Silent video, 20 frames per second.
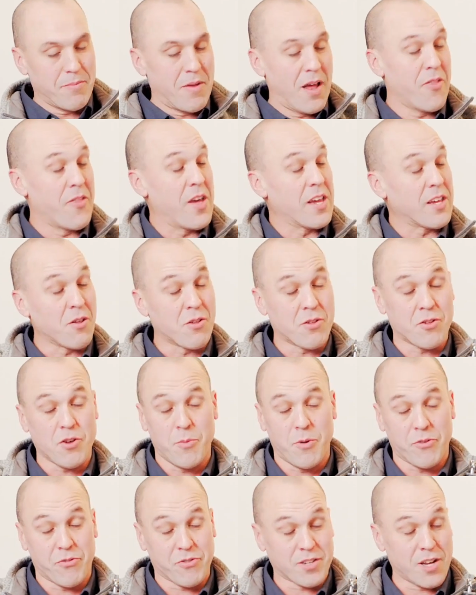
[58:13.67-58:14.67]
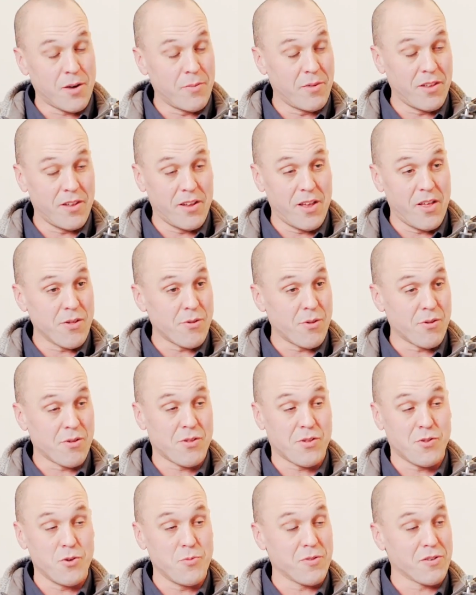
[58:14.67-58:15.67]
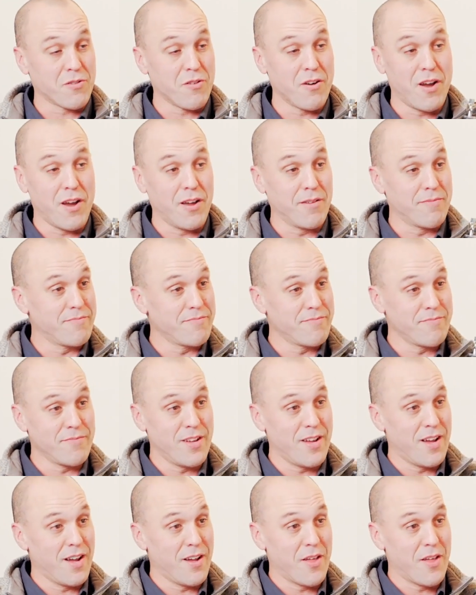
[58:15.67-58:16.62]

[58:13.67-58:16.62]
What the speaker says: But, thank you so much for coming today. This is super great. Yeah.